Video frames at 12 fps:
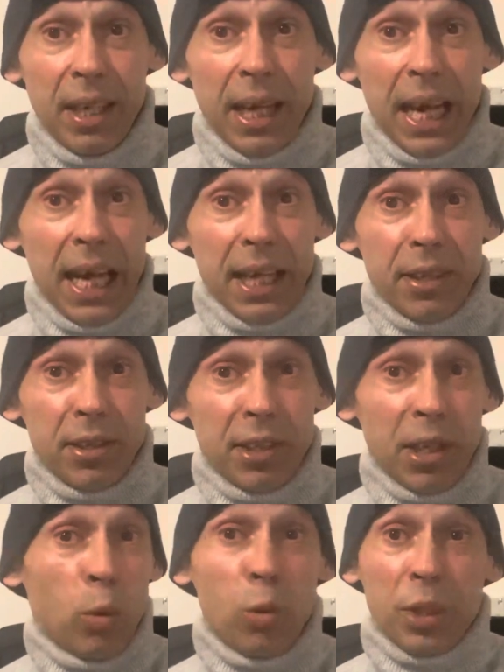And, you
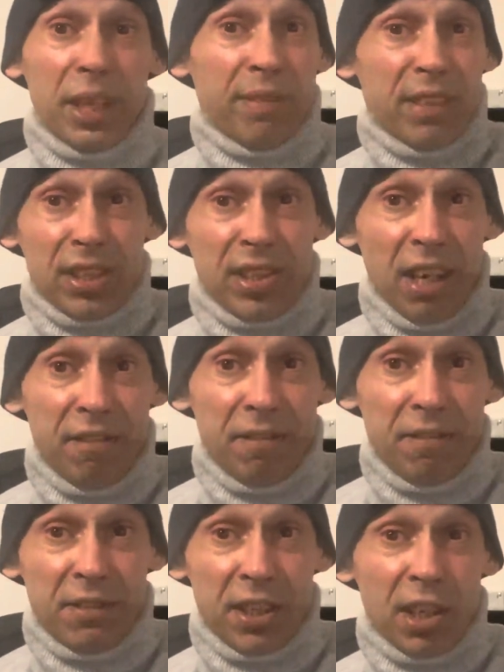know, all the other stuff
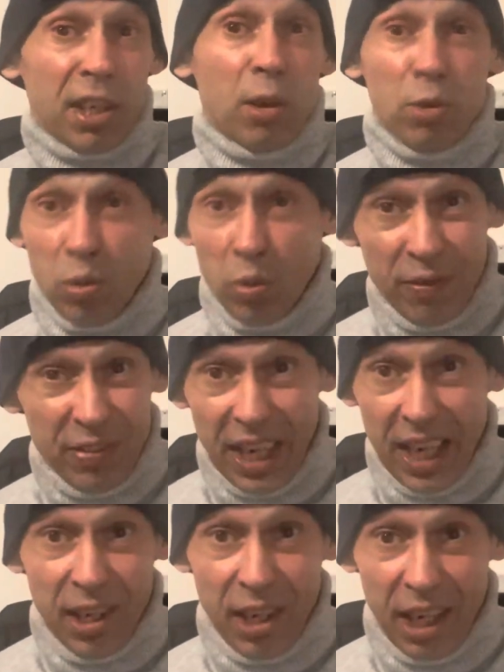that goes with
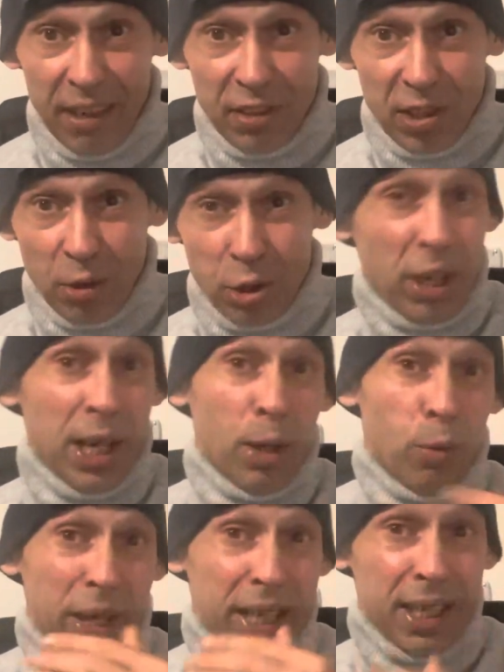that life. So straight
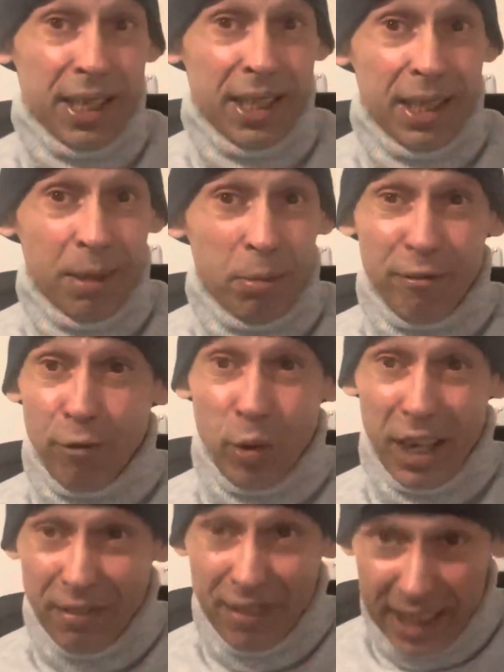away,
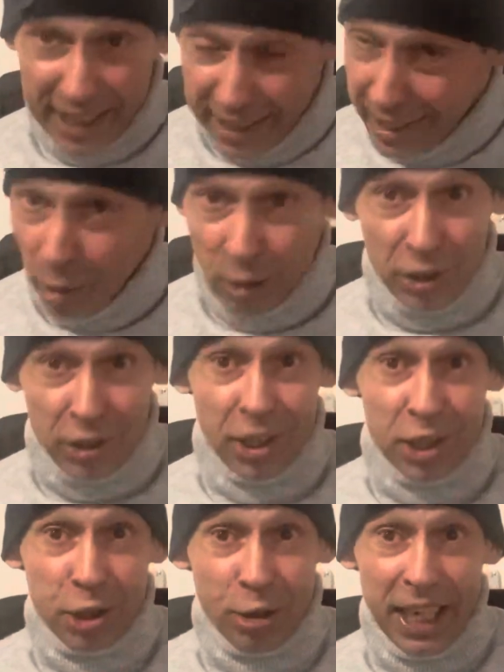before I even get onto
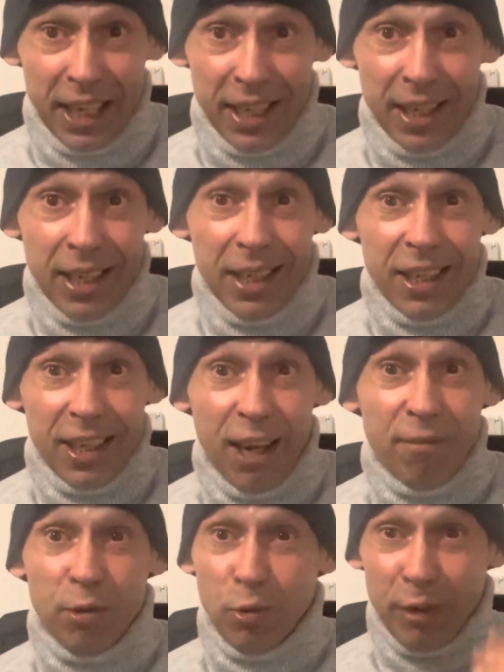the train,
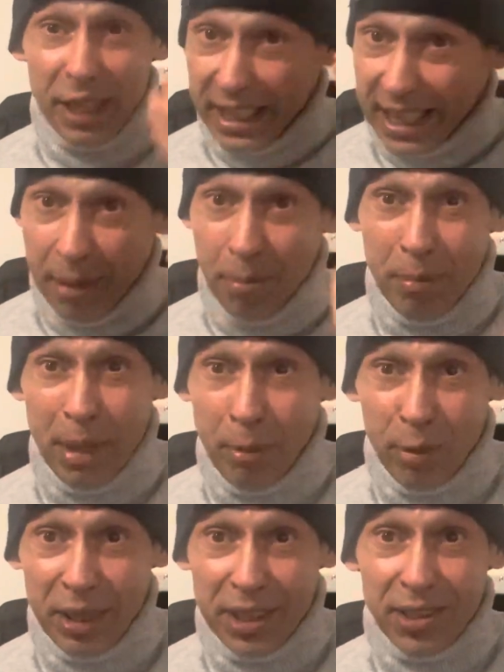I've already getting
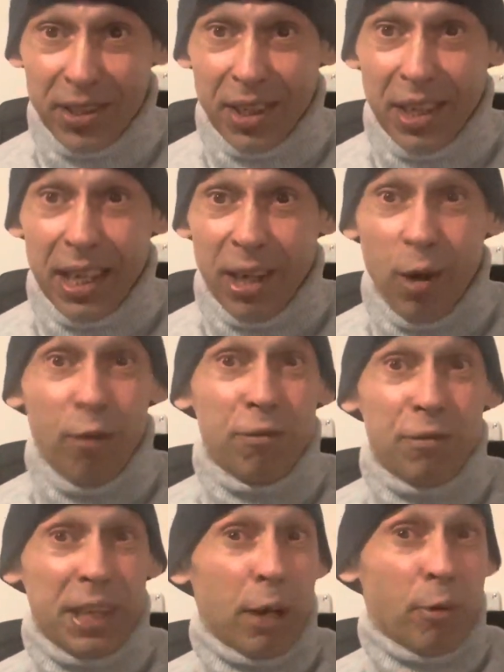memories
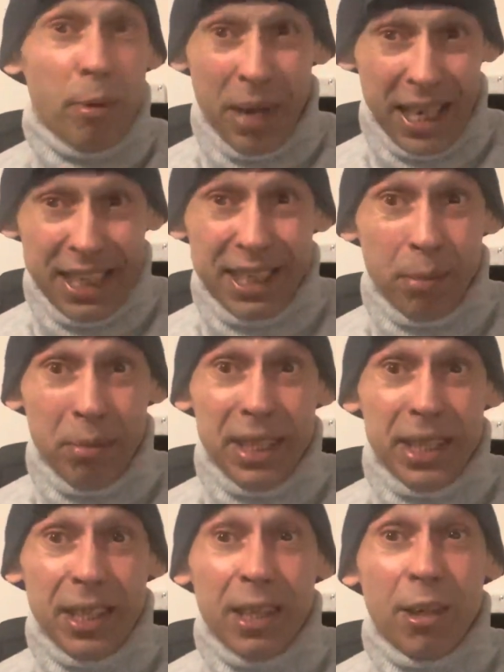of that reminding
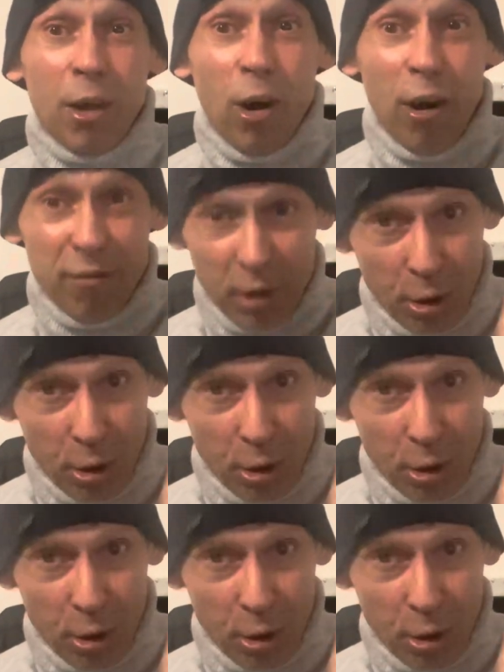me of